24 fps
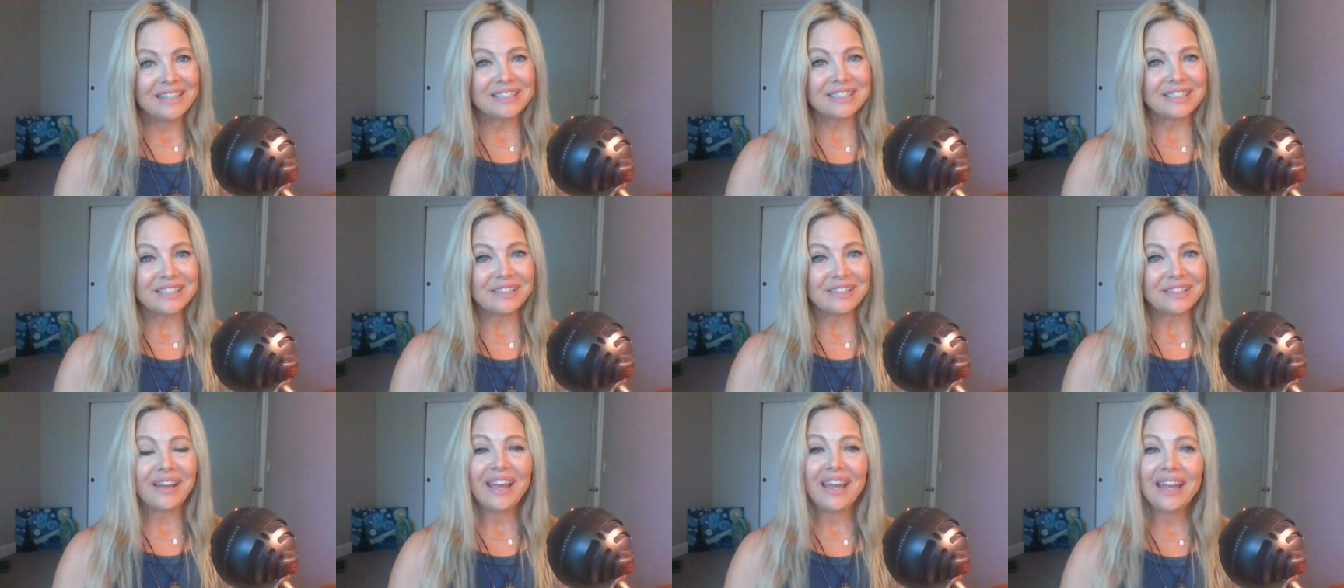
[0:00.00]

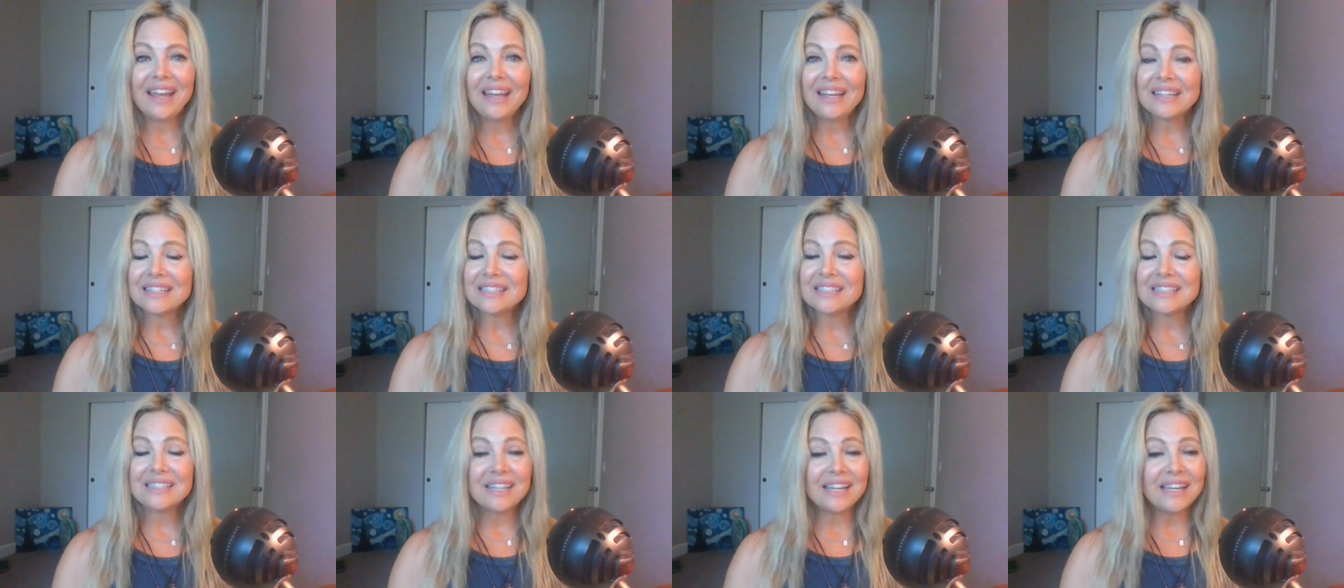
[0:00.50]
So,
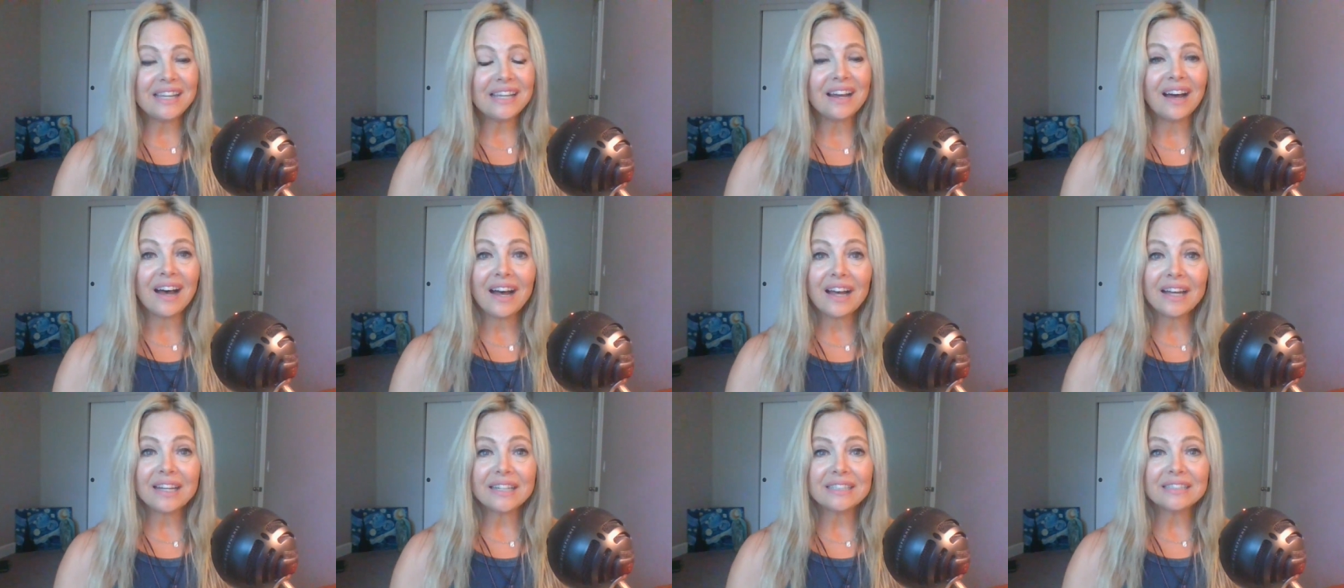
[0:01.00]
hey, stay
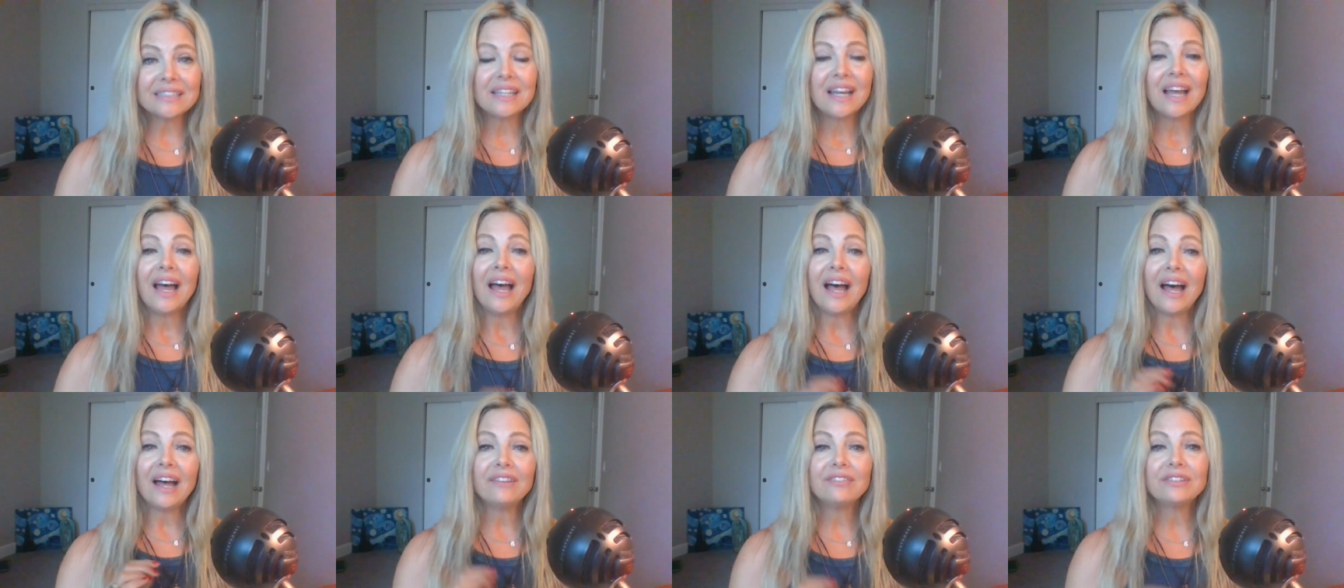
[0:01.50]
kind,
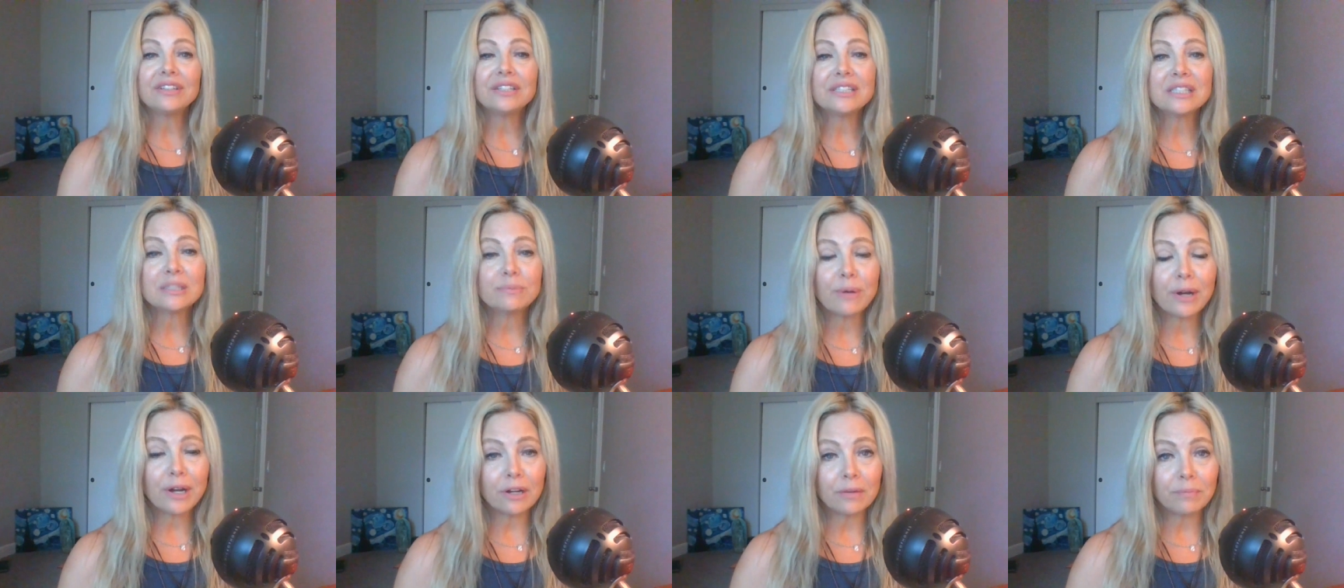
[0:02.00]
have an
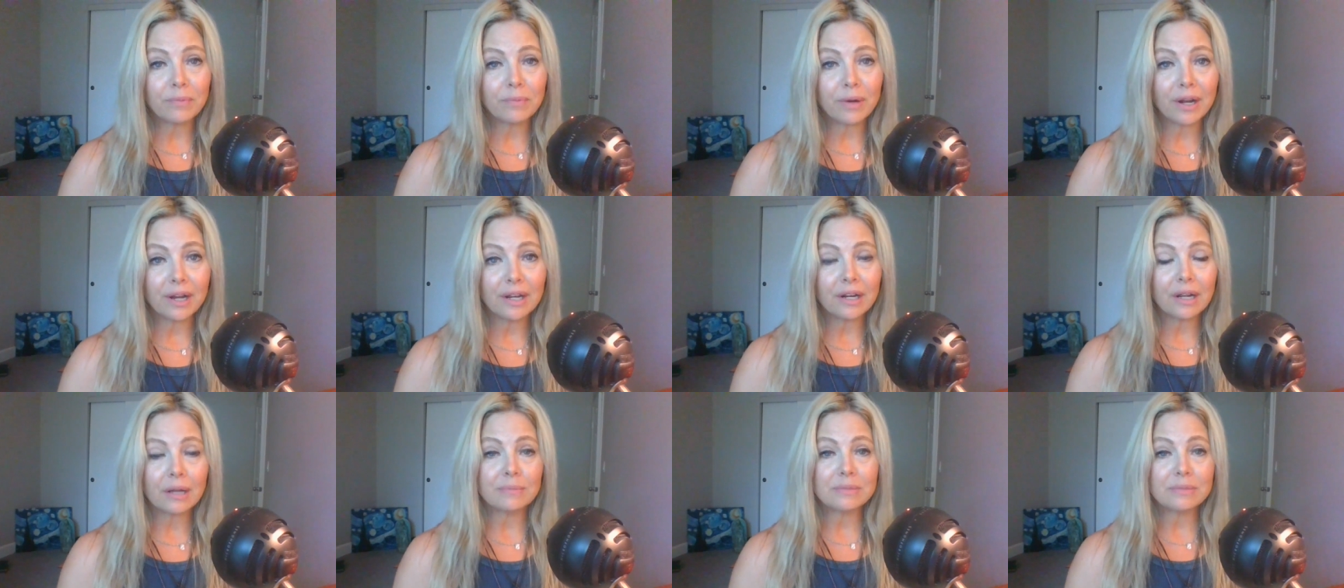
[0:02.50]
inspired mind.